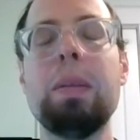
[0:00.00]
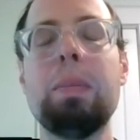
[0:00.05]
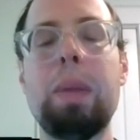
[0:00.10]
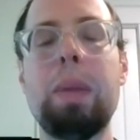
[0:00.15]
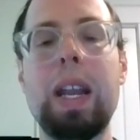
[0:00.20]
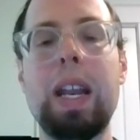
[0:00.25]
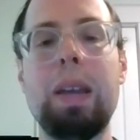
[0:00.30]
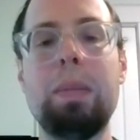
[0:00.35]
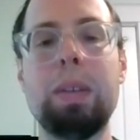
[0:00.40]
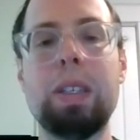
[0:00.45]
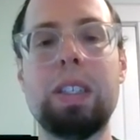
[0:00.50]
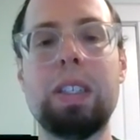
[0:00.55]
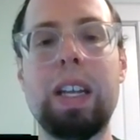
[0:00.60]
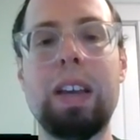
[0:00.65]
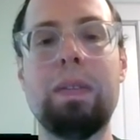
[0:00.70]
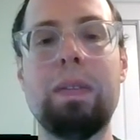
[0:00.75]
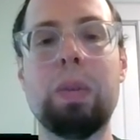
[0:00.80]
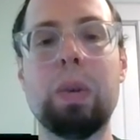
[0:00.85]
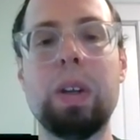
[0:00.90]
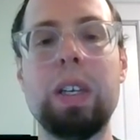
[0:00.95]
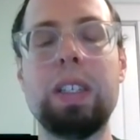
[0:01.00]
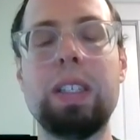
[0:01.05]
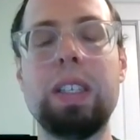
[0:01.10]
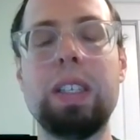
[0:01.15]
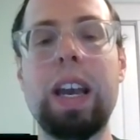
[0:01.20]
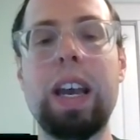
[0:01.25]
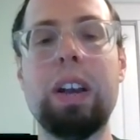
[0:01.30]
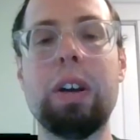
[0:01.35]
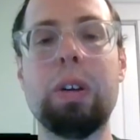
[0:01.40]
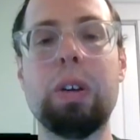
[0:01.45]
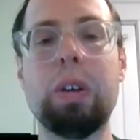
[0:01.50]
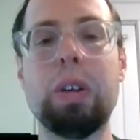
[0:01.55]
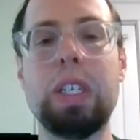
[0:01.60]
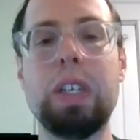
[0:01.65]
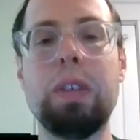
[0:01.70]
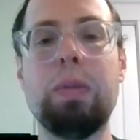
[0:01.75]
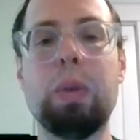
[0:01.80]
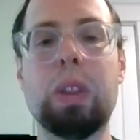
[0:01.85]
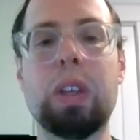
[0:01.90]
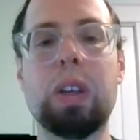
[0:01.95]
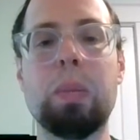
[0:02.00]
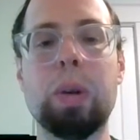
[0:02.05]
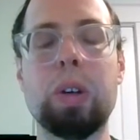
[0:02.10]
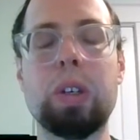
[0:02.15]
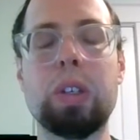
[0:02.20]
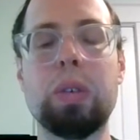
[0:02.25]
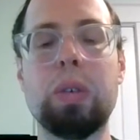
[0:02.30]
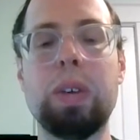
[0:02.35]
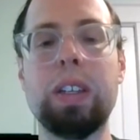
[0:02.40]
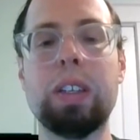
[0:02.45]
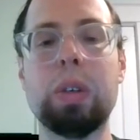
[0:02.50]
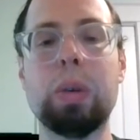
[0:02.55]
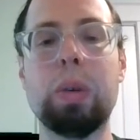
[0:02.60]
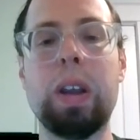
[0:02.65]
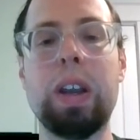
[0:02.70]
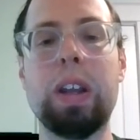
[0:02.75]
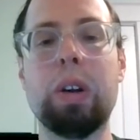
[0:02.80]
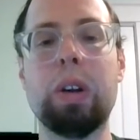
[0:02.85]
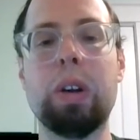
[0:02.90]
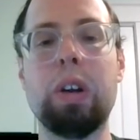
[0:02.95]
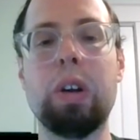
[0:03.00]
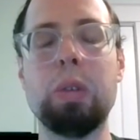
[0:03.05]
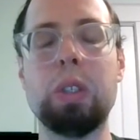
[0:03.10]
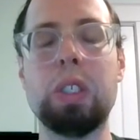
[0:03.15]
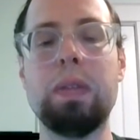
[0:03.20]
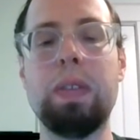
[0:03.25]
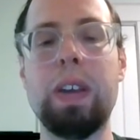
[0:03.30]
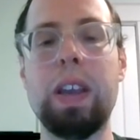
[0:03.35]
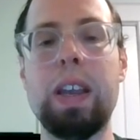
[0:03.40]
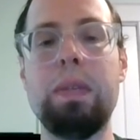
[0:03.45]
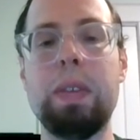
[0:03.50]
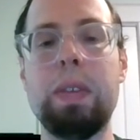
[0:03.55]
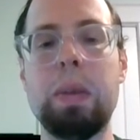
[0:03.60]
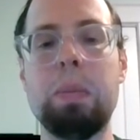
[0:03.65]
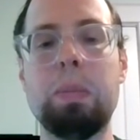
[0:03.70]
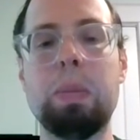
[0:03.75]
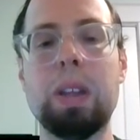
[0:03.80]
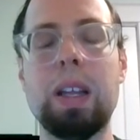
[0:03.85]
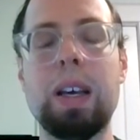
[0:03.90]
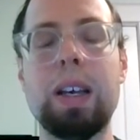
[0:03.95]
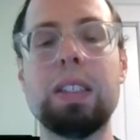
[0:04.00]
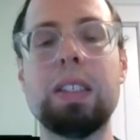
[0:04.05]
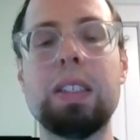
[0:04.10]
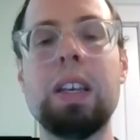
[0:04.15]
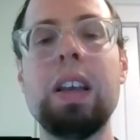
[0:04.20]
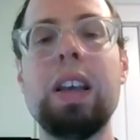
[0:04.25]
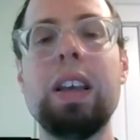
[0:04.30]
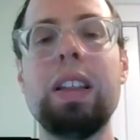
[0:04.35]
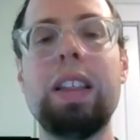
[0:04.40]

My name is Dan Ferrisi, editor-in-chief with Commercial Integrator and host of AV Plus.